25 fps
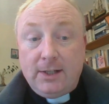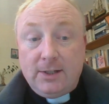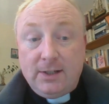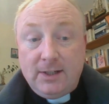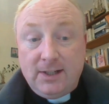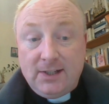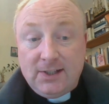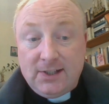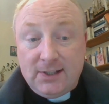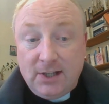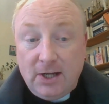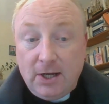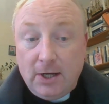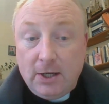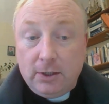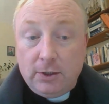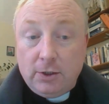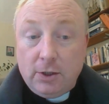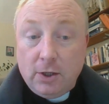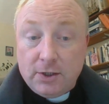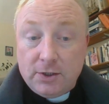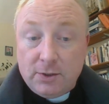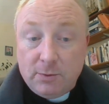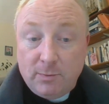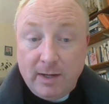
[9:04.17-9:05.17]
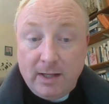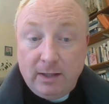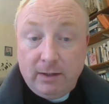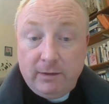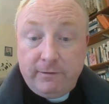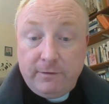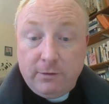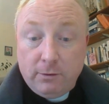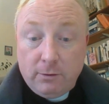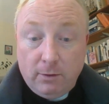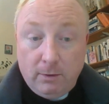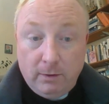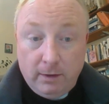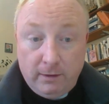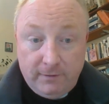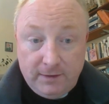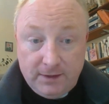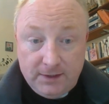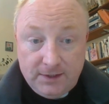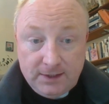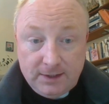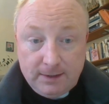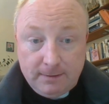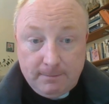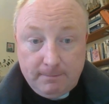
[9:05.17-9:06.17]
to discern God's will for all of
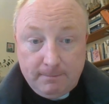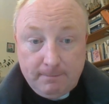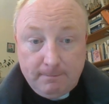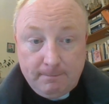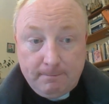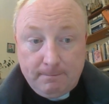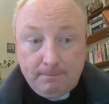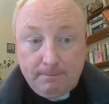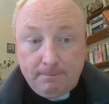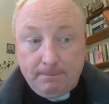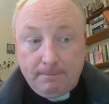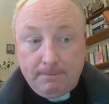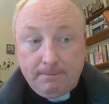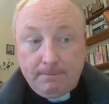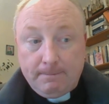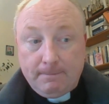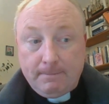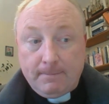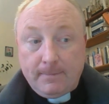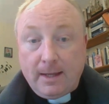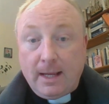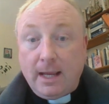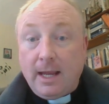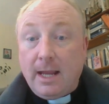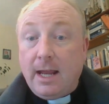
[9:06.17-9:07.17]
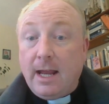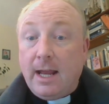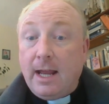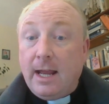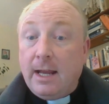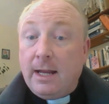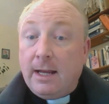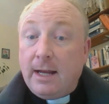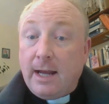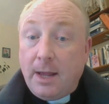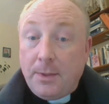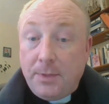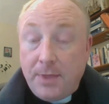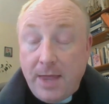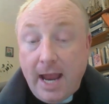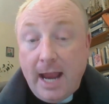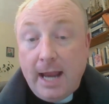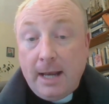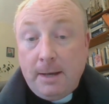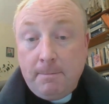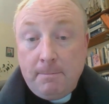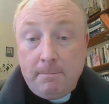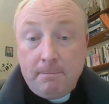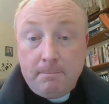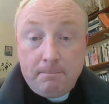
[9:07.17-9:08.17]
us. And
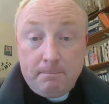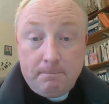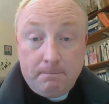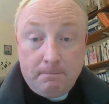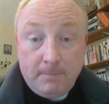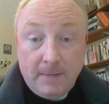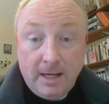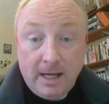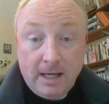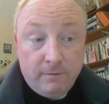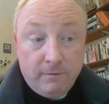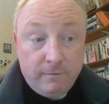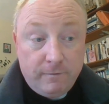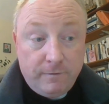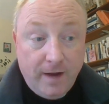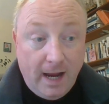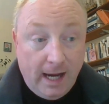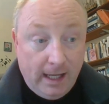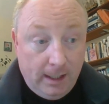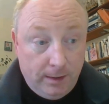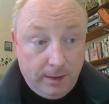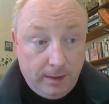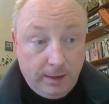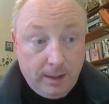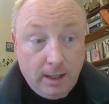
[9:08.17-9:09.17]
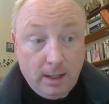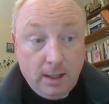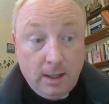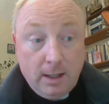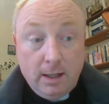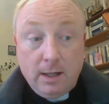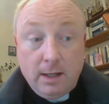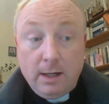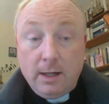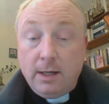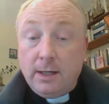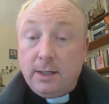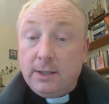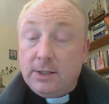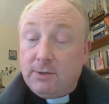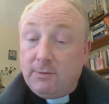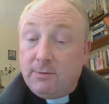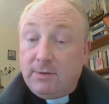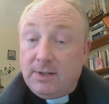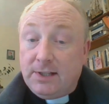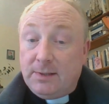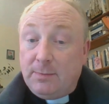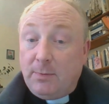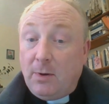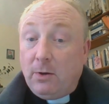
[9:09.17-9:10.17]
then, in faith, to
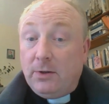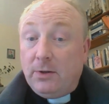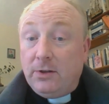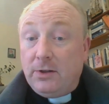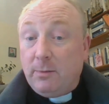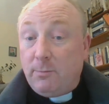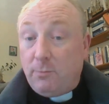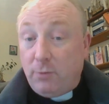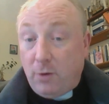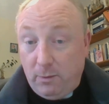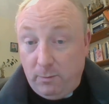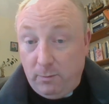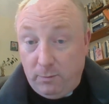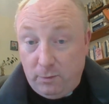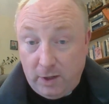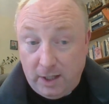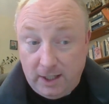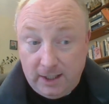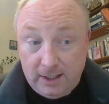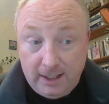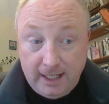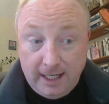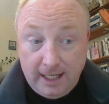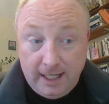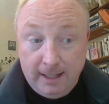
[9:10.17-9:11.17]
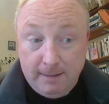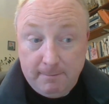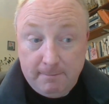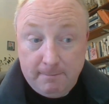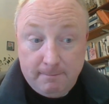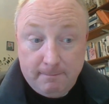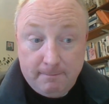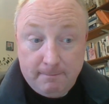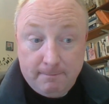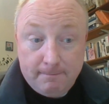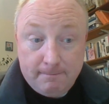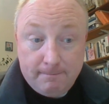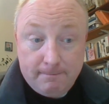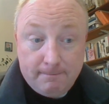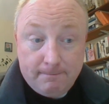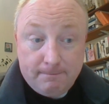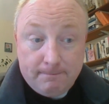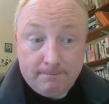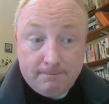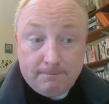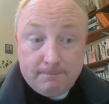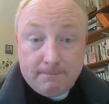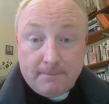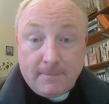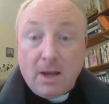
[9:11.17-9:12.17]
respond appropriately,
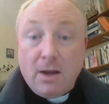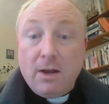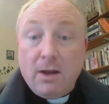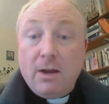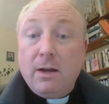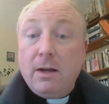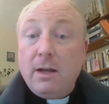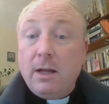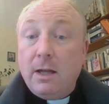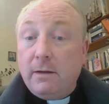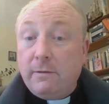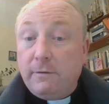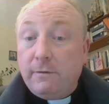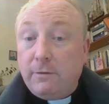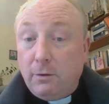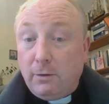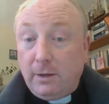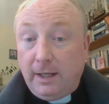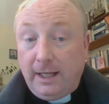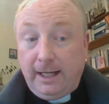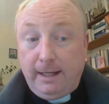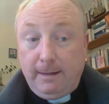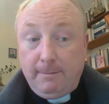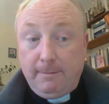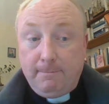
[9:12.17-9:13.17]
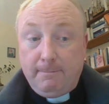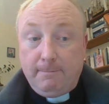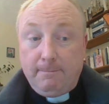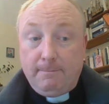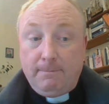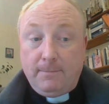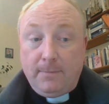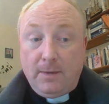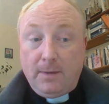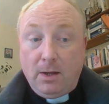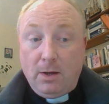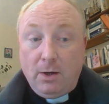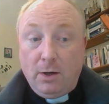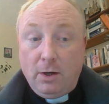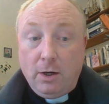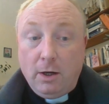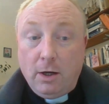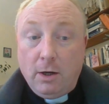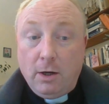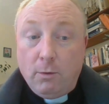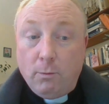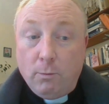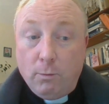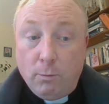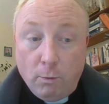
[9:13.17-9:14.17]
fully,
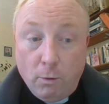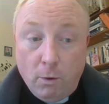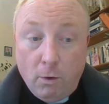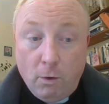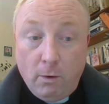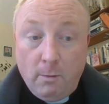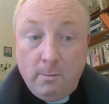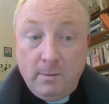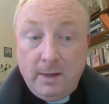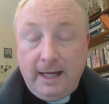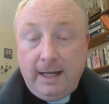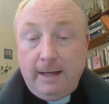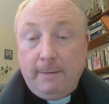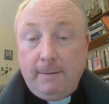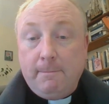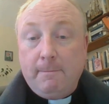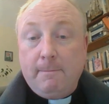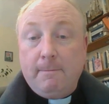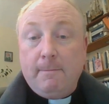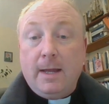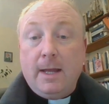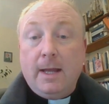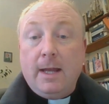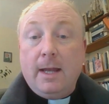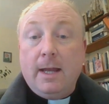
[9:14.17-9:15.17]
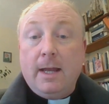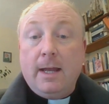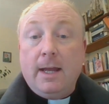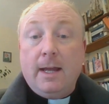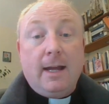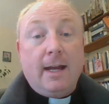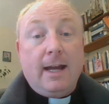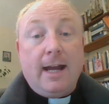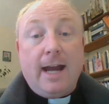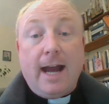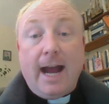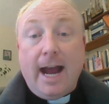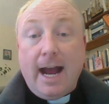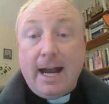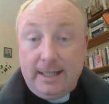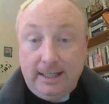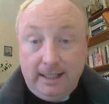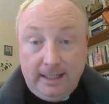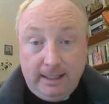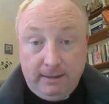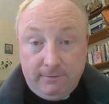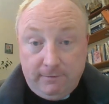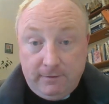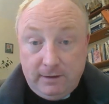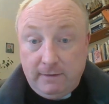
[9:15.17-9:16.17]
warmly, and
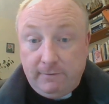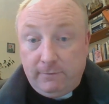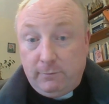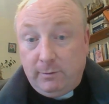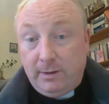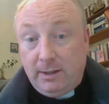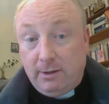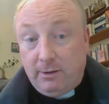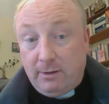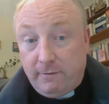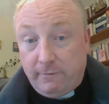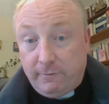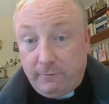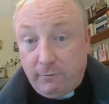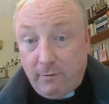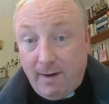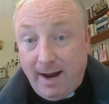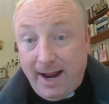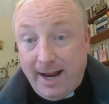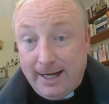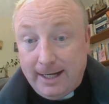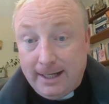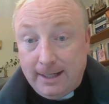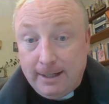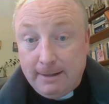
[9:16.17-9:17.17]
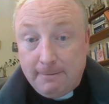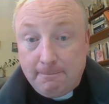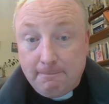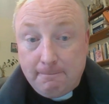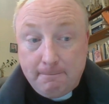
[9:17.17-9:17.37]
even if we are afraid.